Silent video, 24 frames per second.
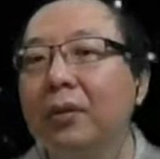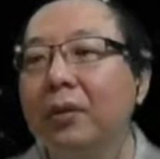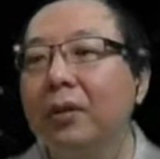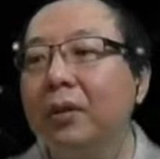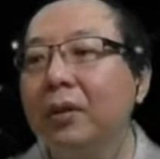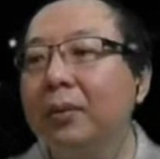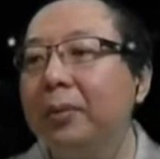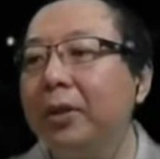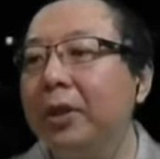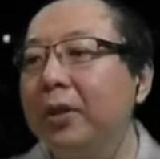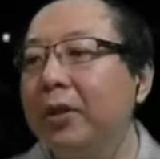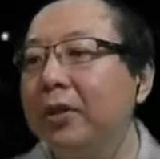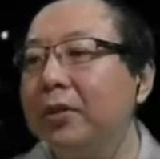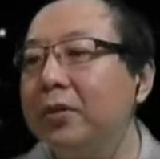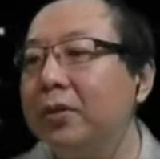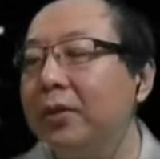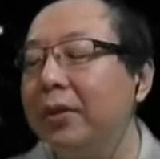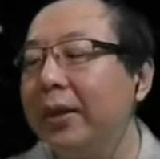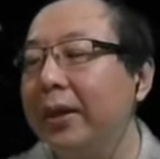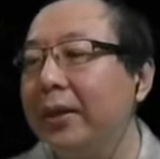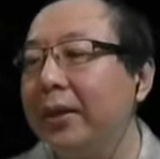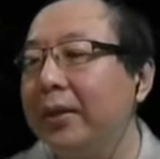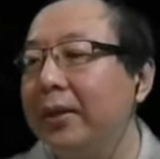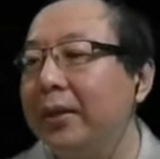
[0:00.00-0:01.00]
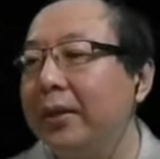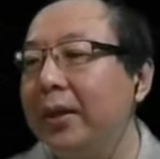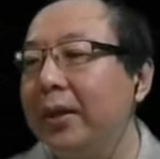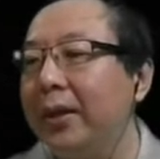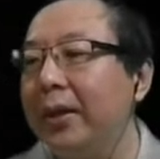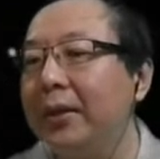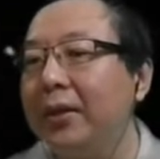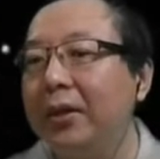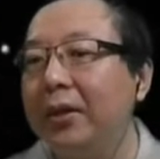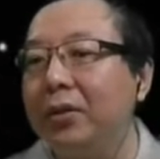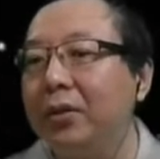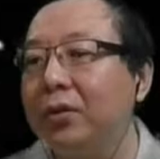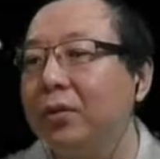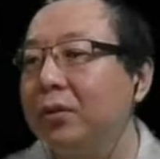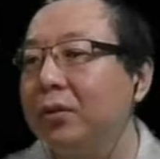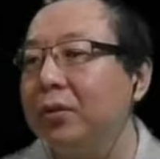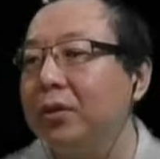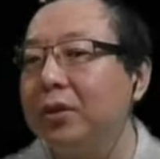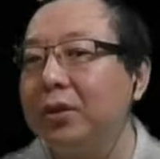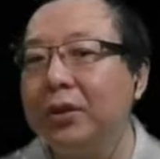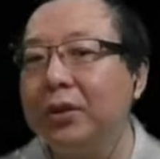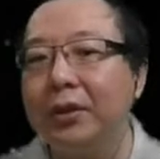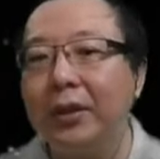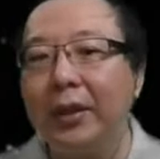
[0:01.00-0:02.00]
because you can't hear, I need to
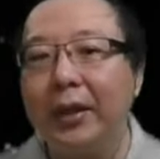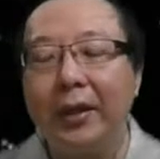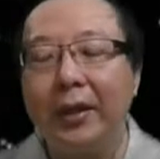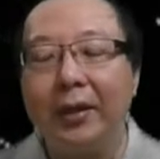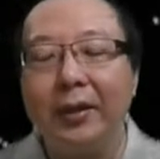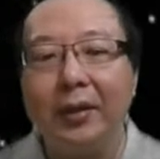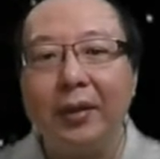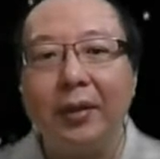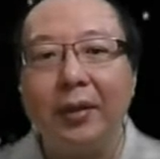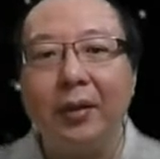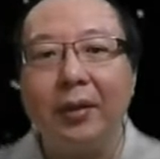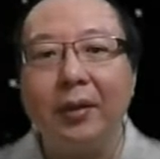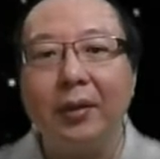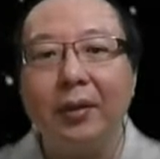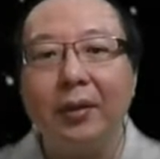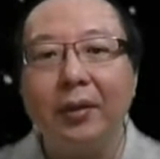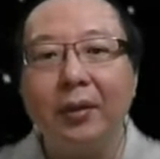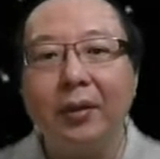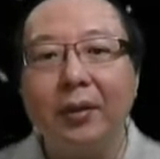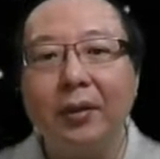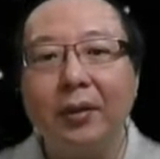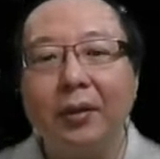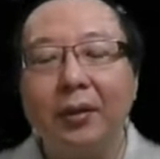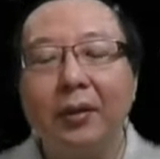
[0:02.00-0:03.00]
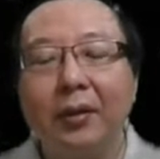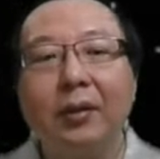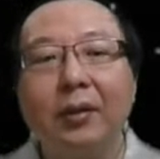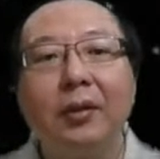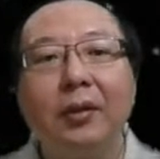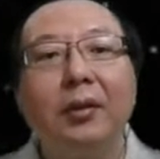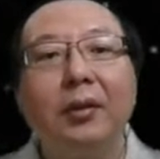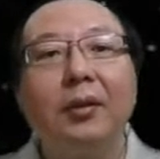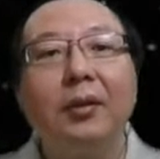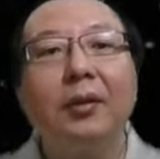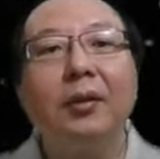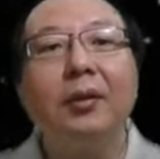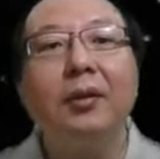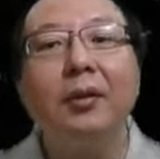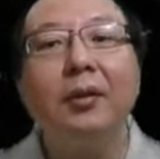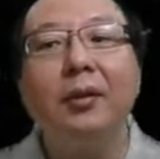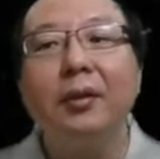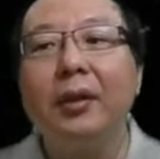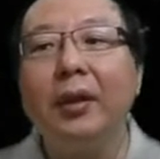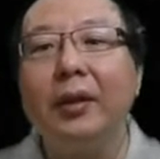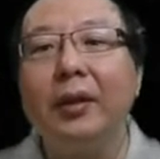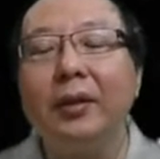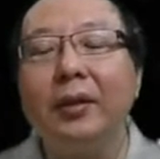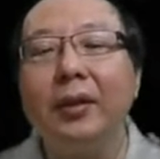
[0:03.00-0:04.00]
share the,
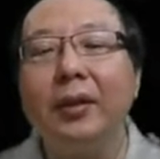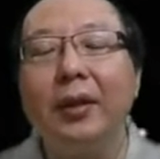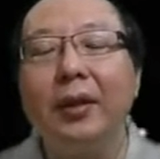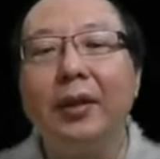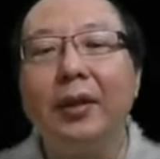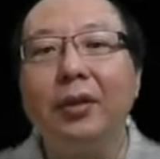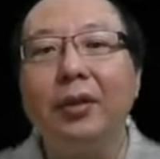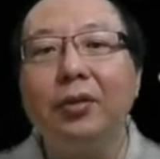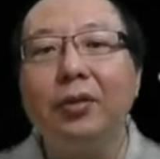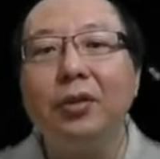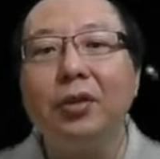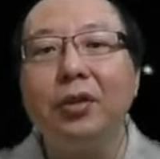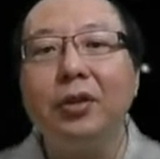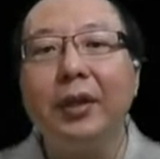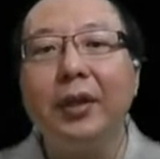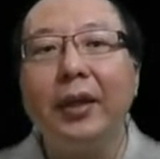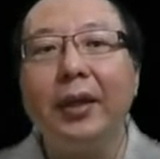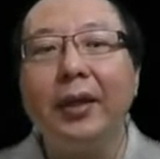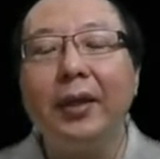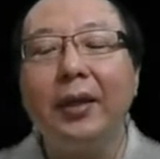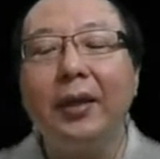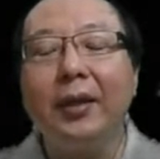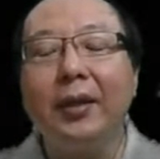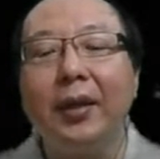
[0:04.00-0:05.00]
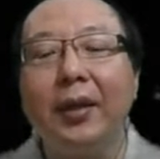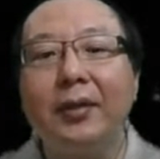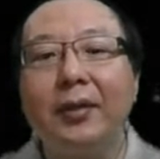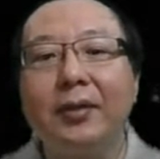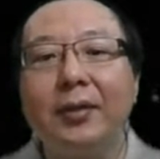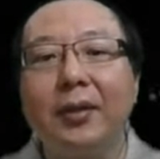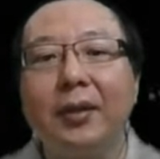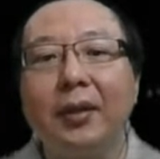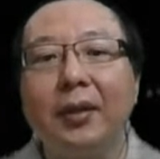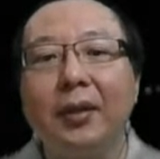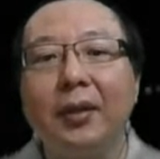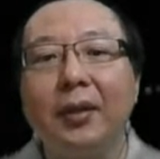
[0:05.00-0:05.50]
I think I need to share it as a